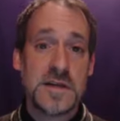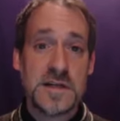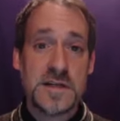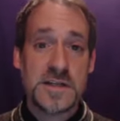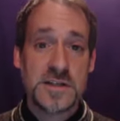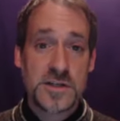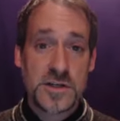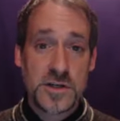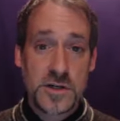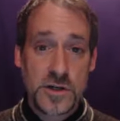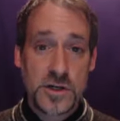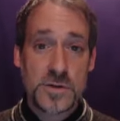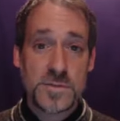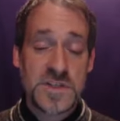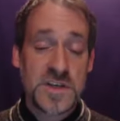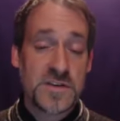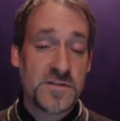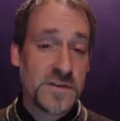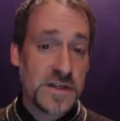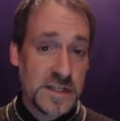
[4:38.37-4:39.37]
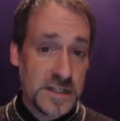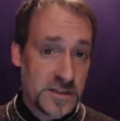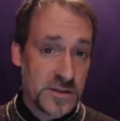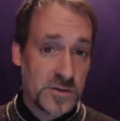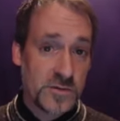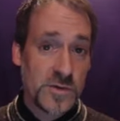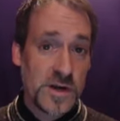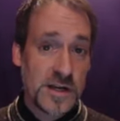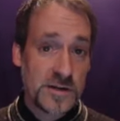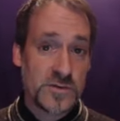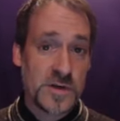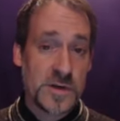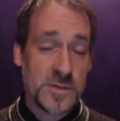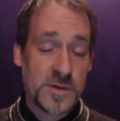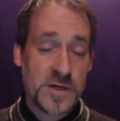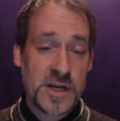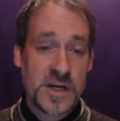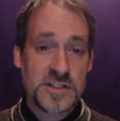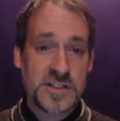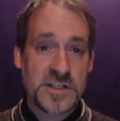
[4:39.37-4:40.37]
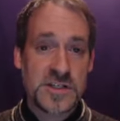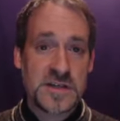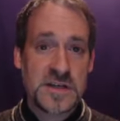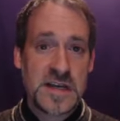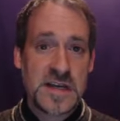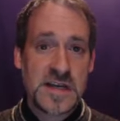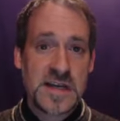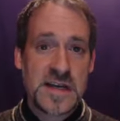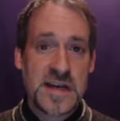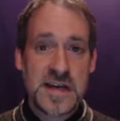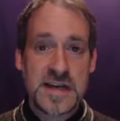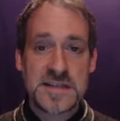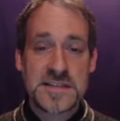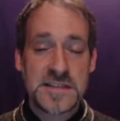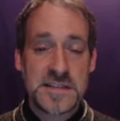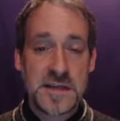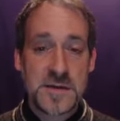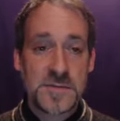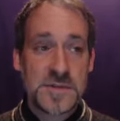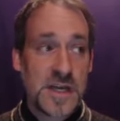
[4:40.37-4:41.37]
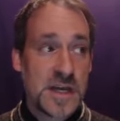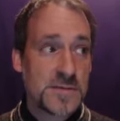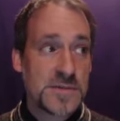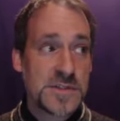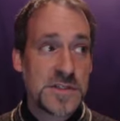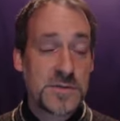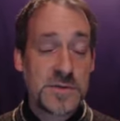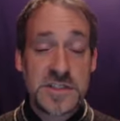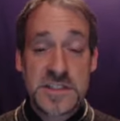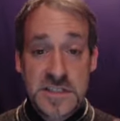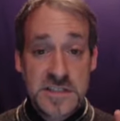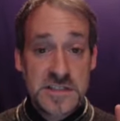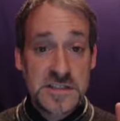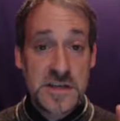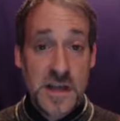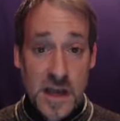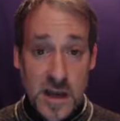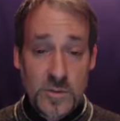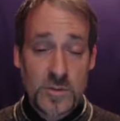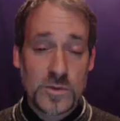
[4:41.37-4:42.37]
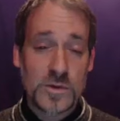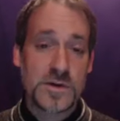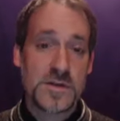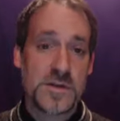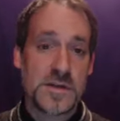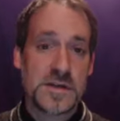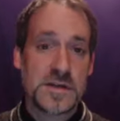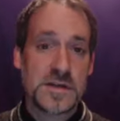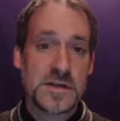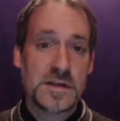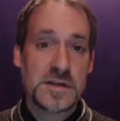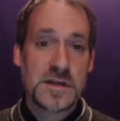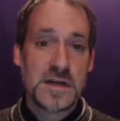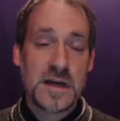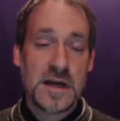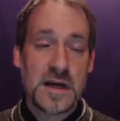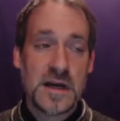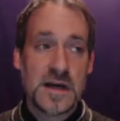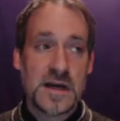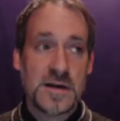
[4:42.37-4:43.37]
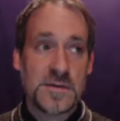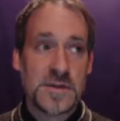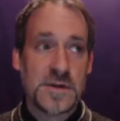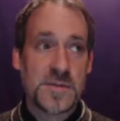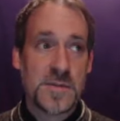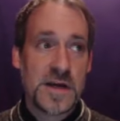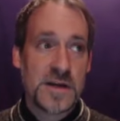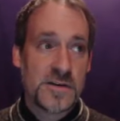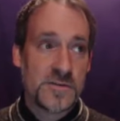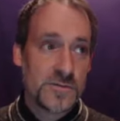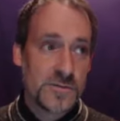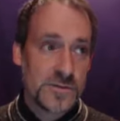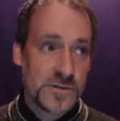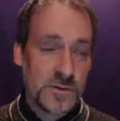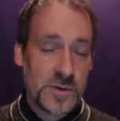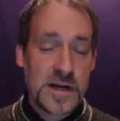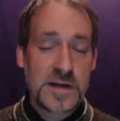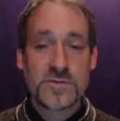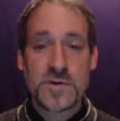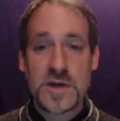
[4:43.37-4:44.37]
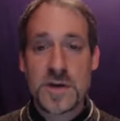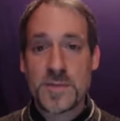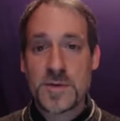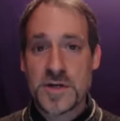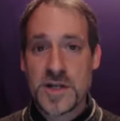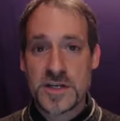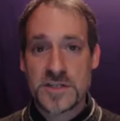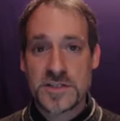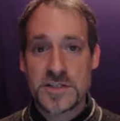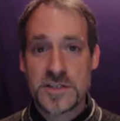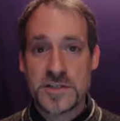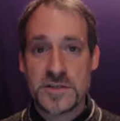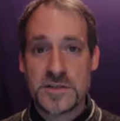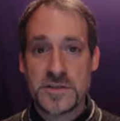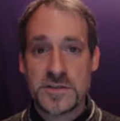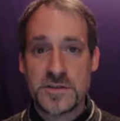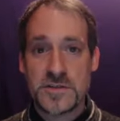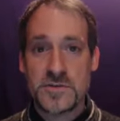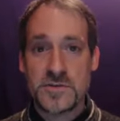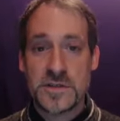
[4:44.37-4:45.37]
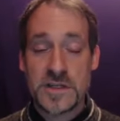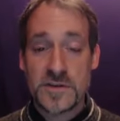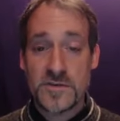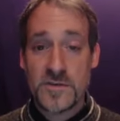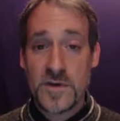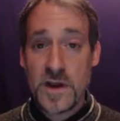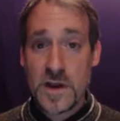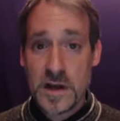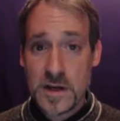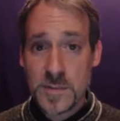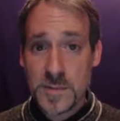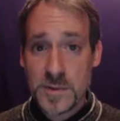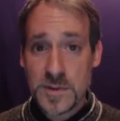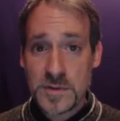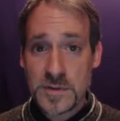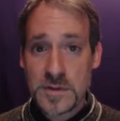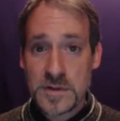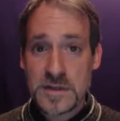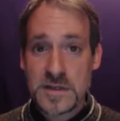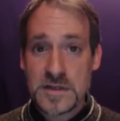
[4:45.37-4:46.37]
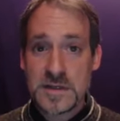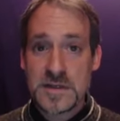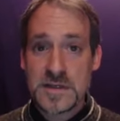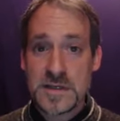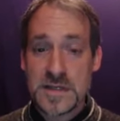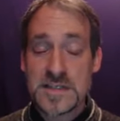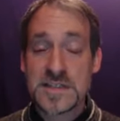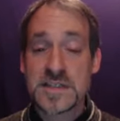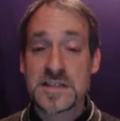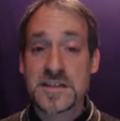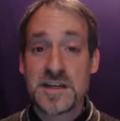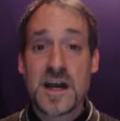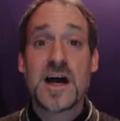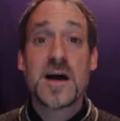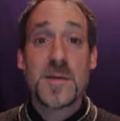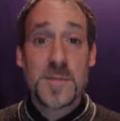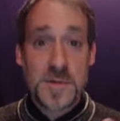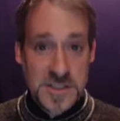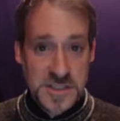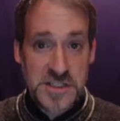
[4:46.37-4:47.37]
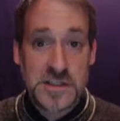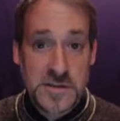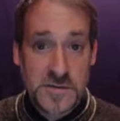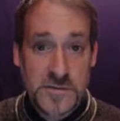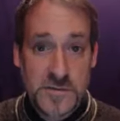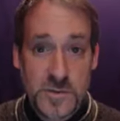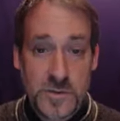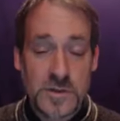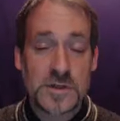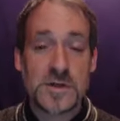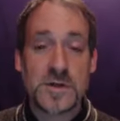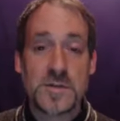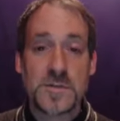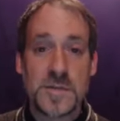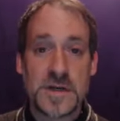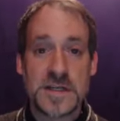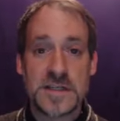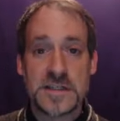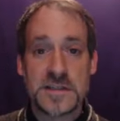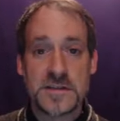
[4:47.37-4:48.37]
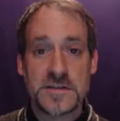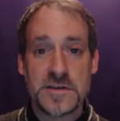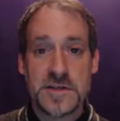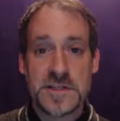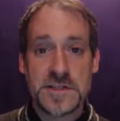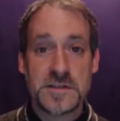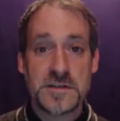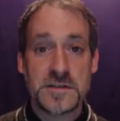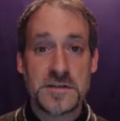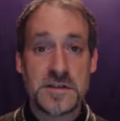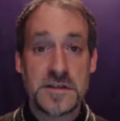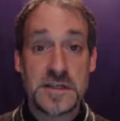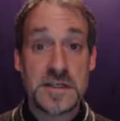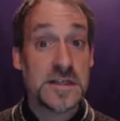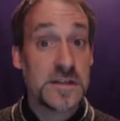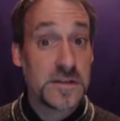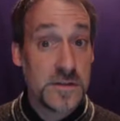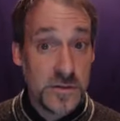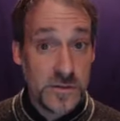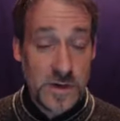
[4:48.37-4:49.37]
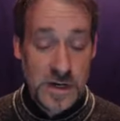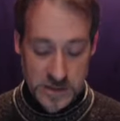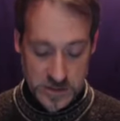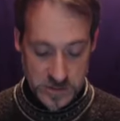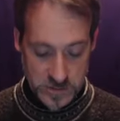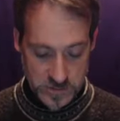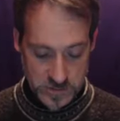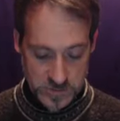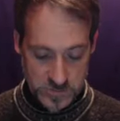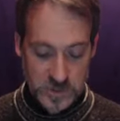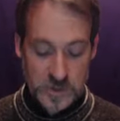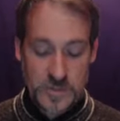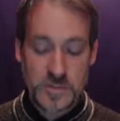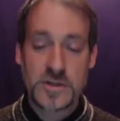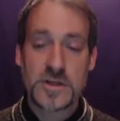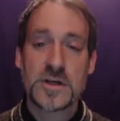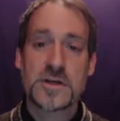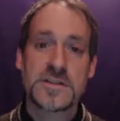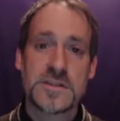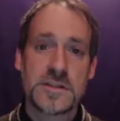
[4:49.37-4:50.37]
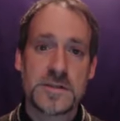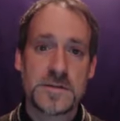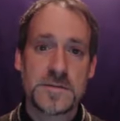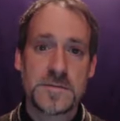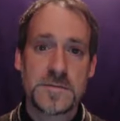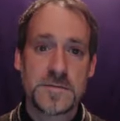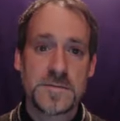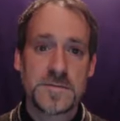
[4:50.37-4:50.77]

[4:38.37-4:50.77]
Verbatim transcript: in terms of indirect reproduction, and sometimes in which it is not worth it. Um, the amount of direct reproduction you give up isn't compensated for by an increase in indirect reproduction.